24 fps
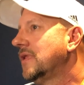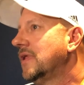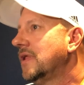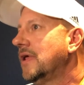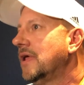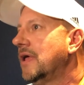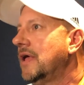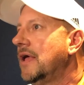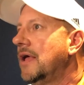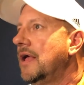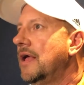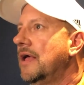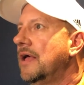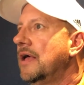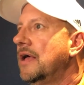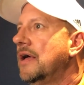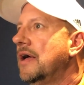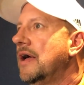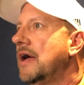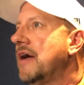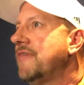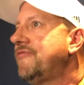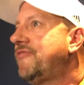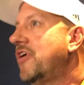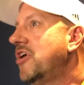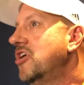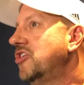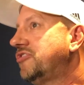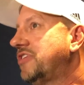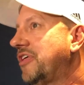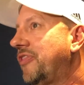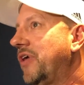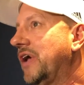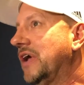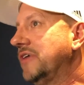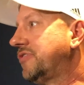here? First,
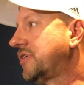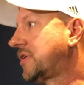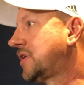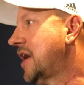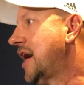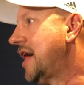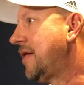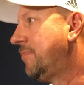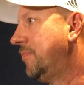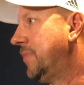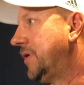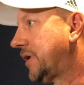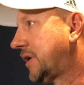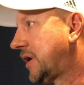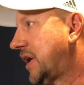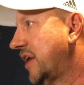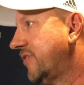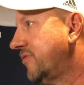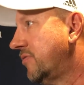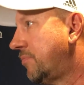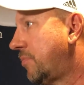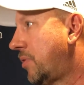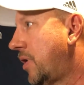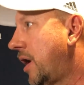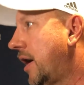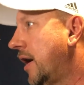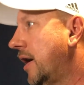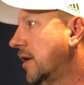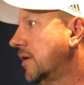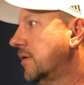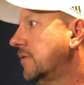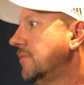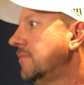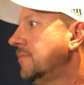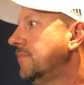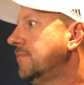I think it's a compliment to Kevin Brown.
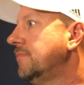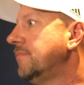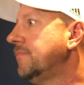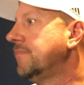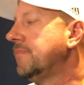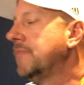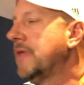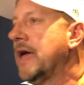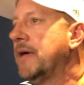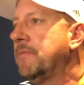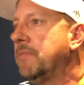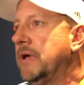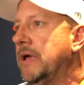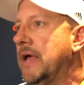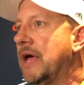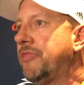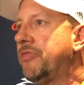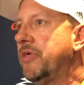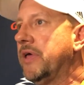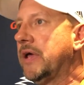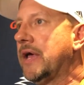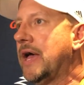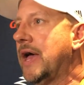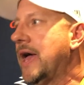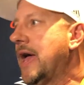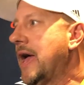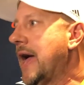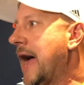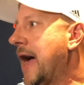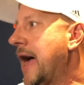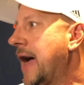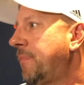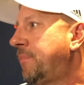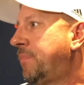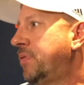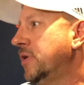I mean, I think I,
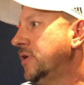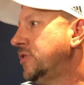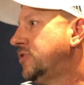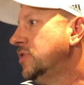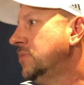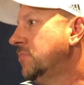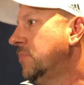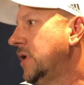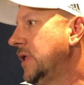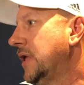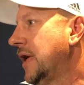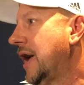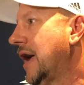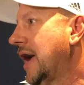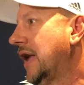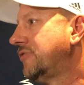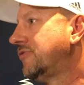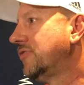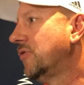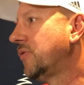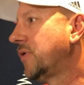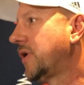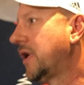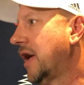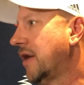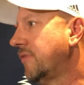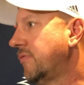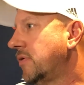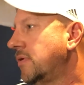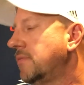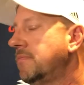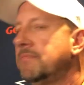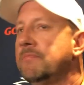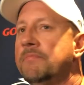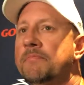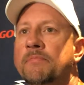I put too many hats on Kevin,
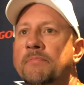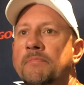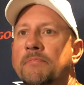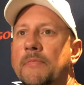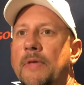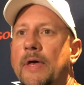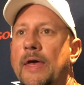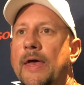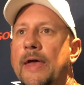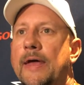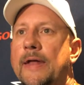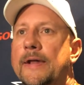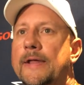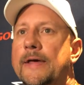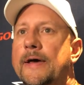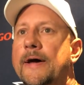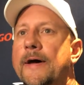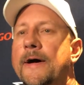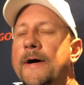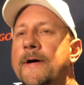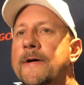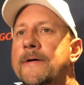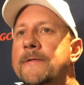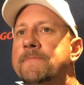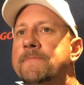and uh,